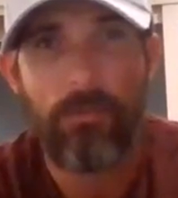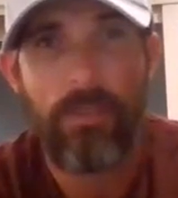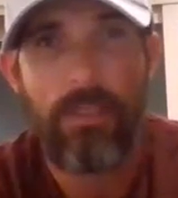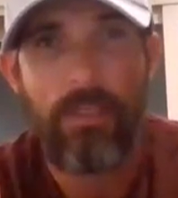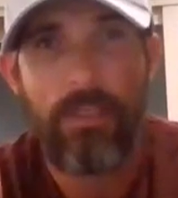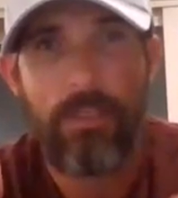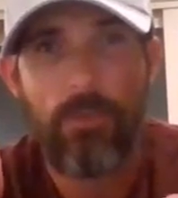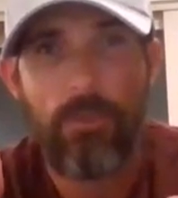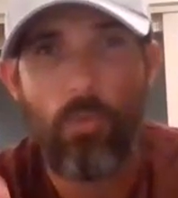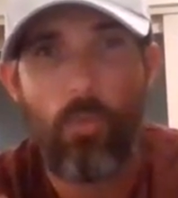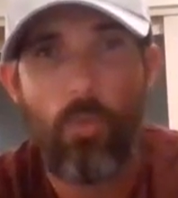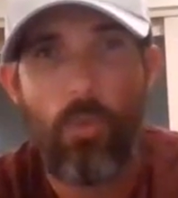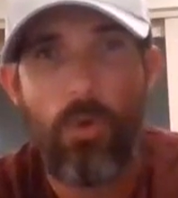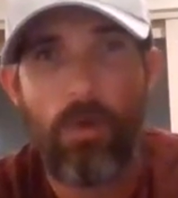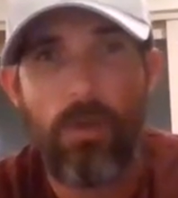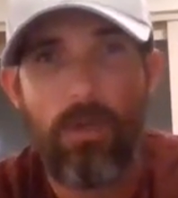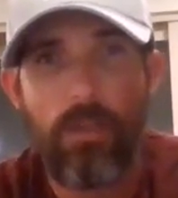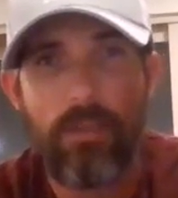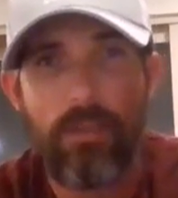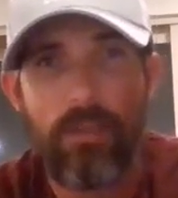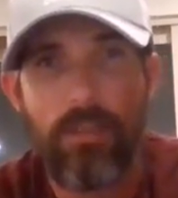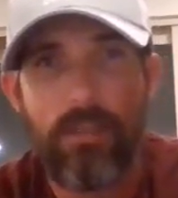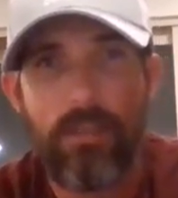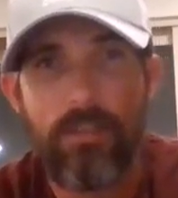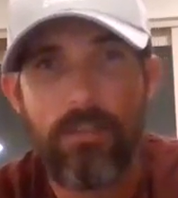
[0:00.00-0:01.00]
from each one
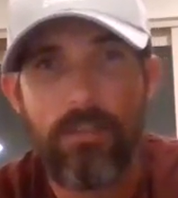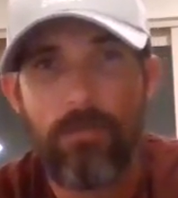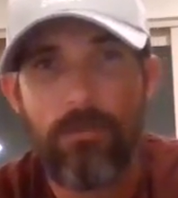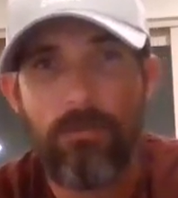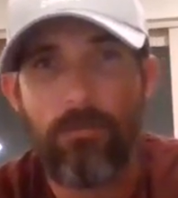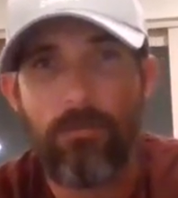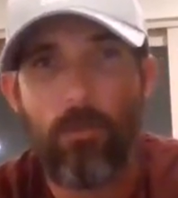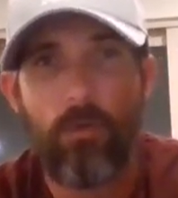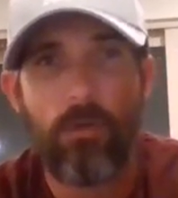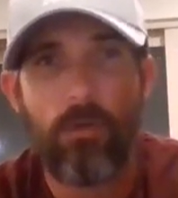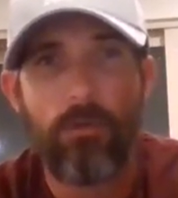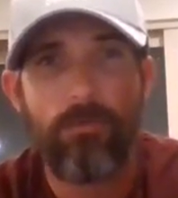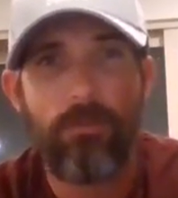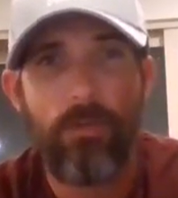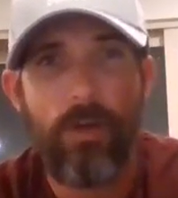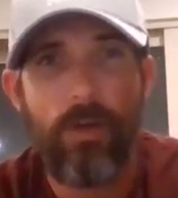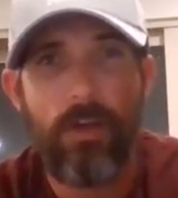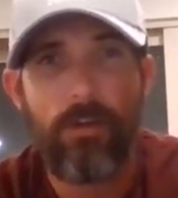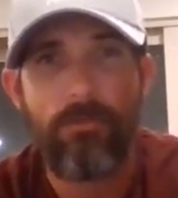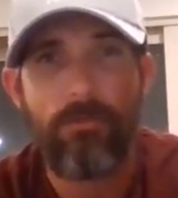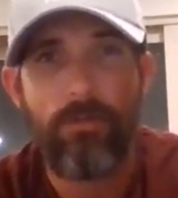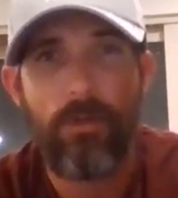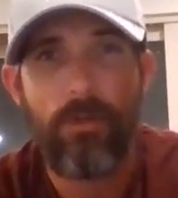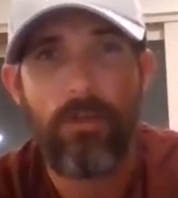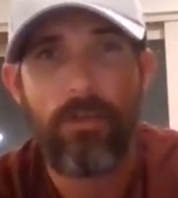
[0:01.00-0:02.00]
of these 4 or
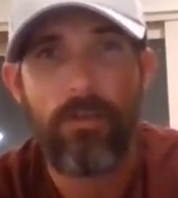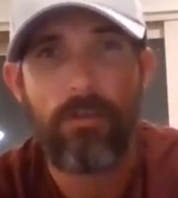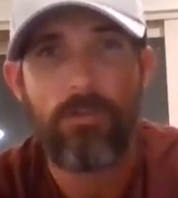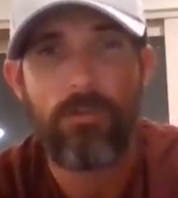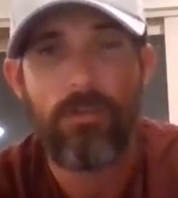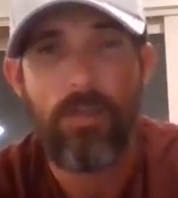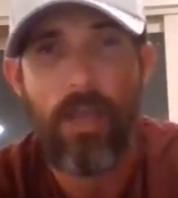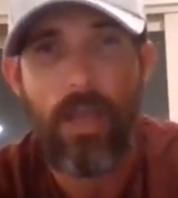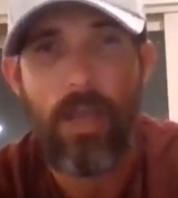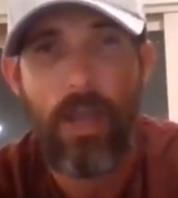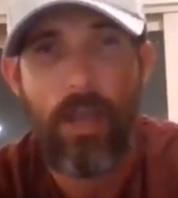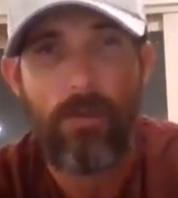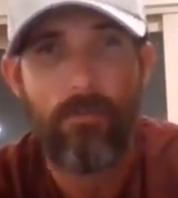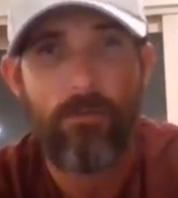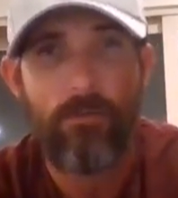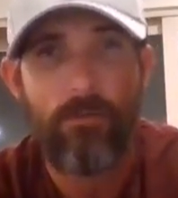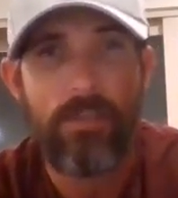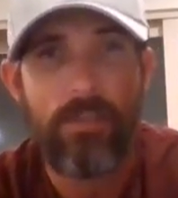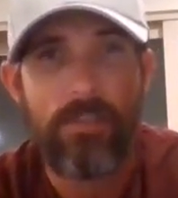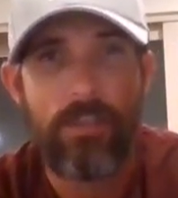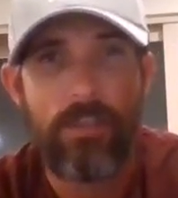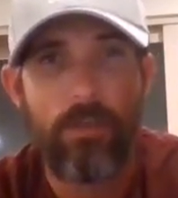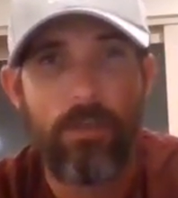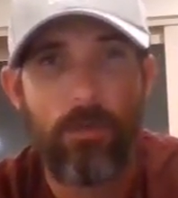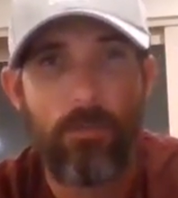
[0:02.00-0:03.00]
5 vendors
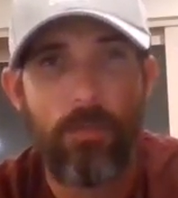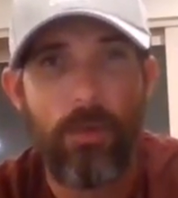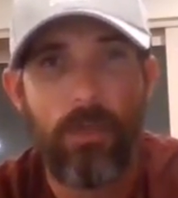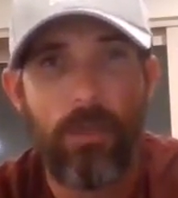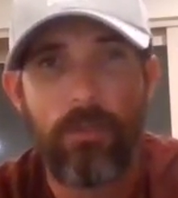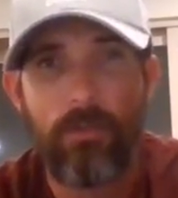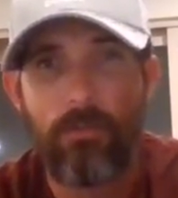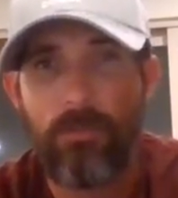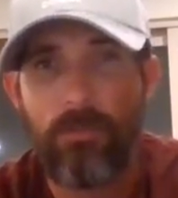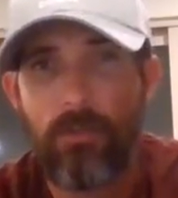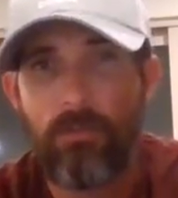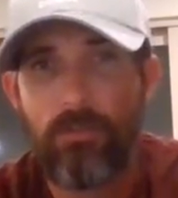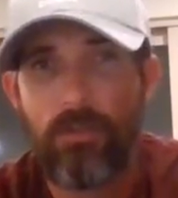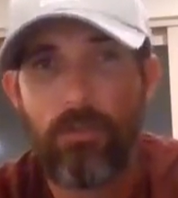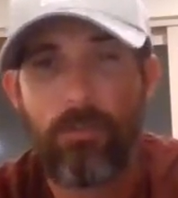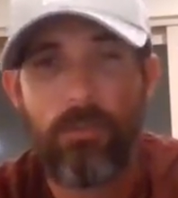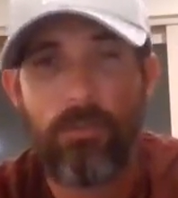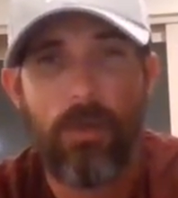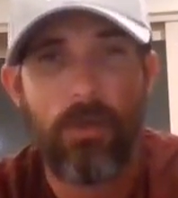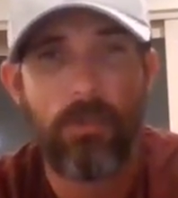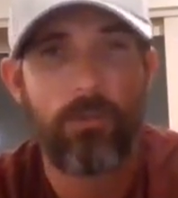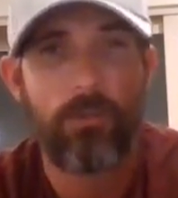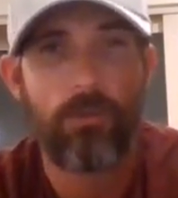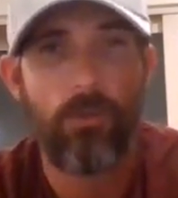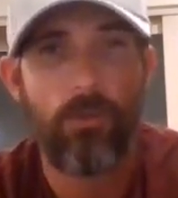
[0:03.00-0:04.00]
every single month,
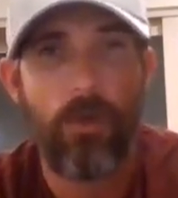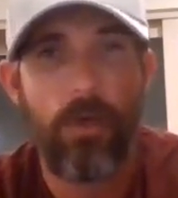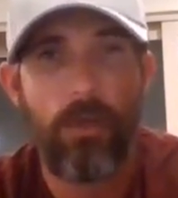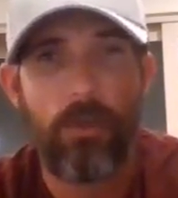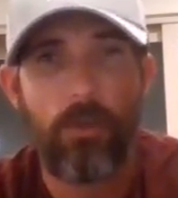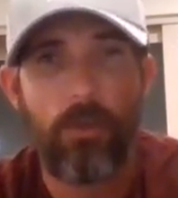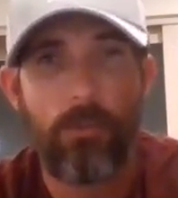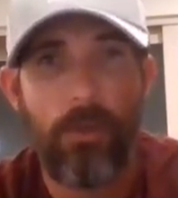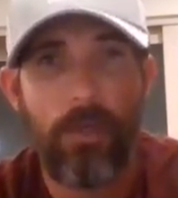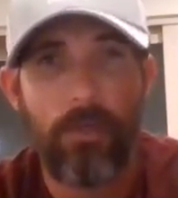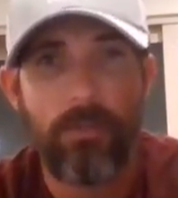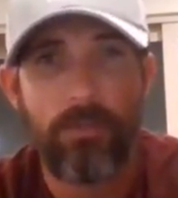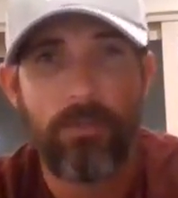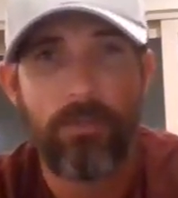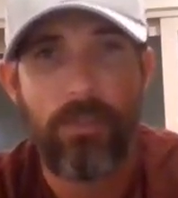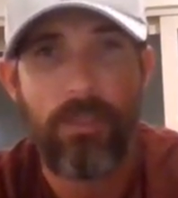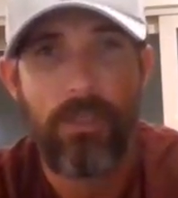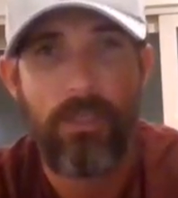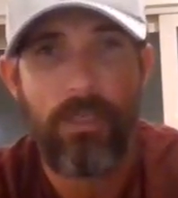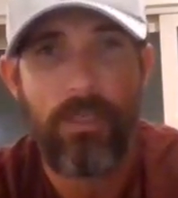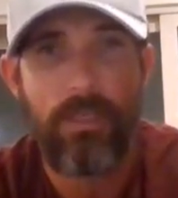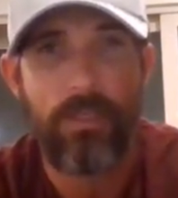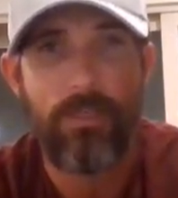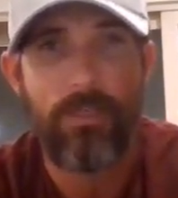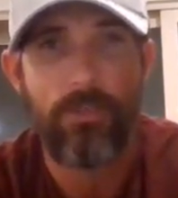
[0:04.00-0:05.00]
$50 to $100
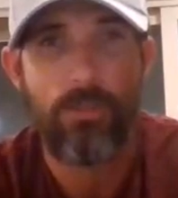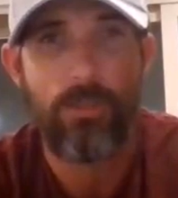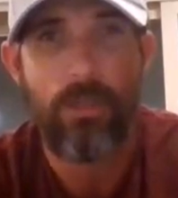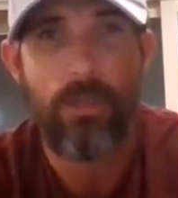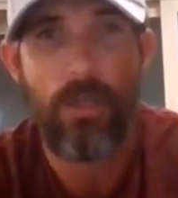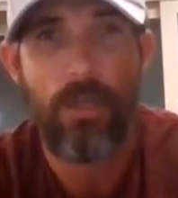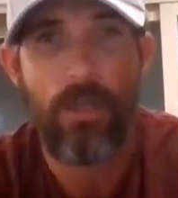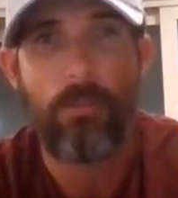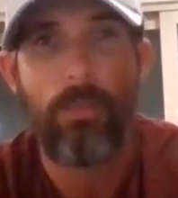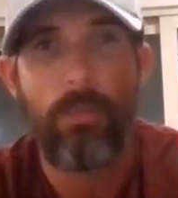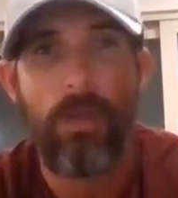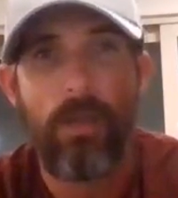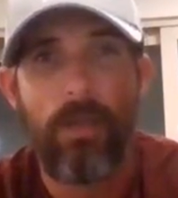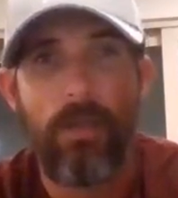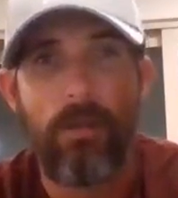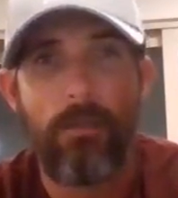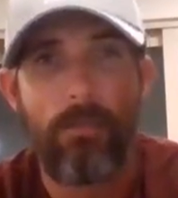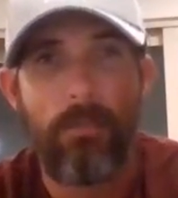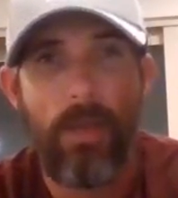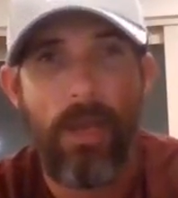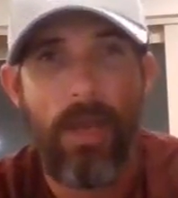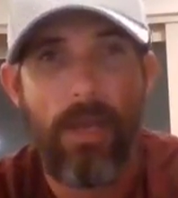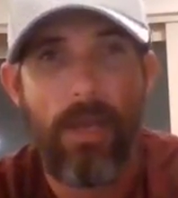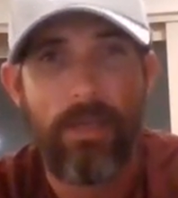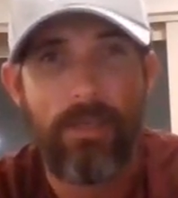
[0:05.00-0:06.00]
each, and pay
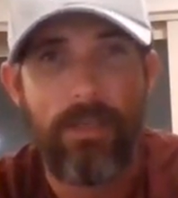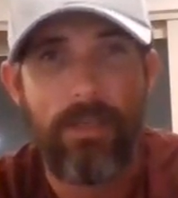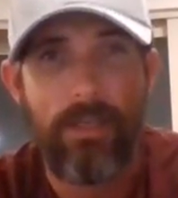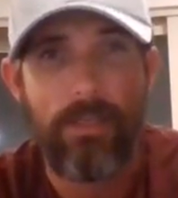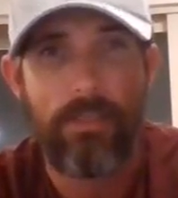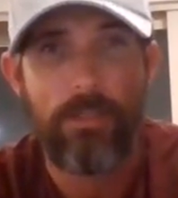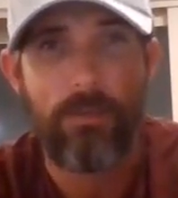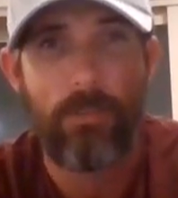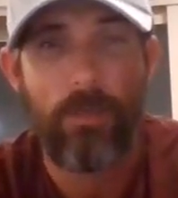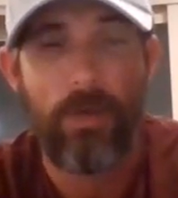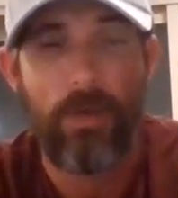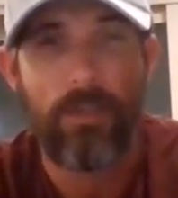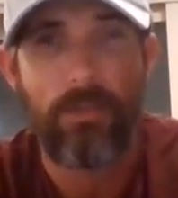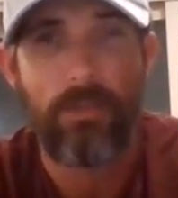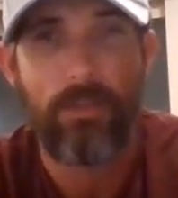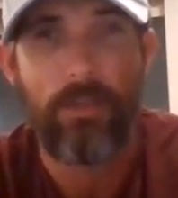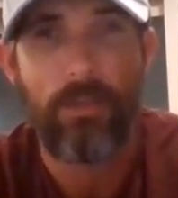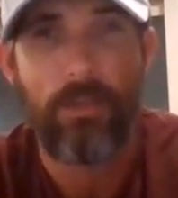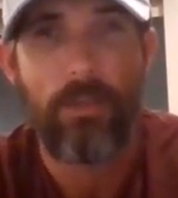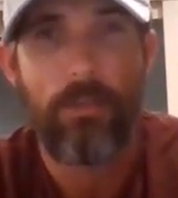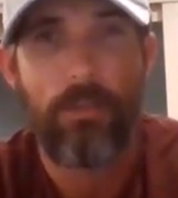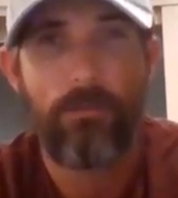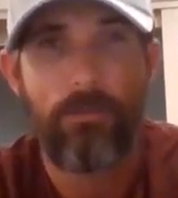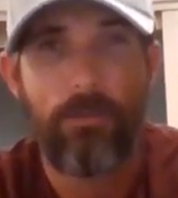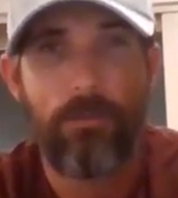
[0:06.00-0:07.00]
it back each month
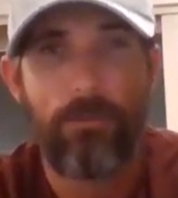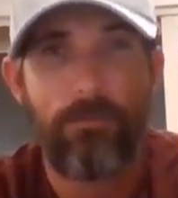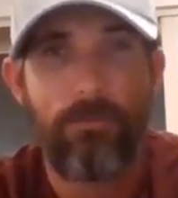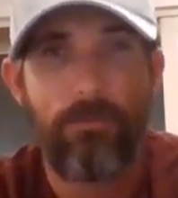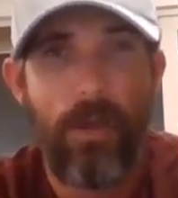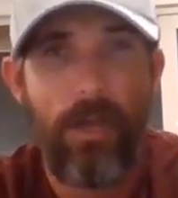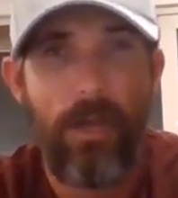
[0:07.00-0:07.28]
for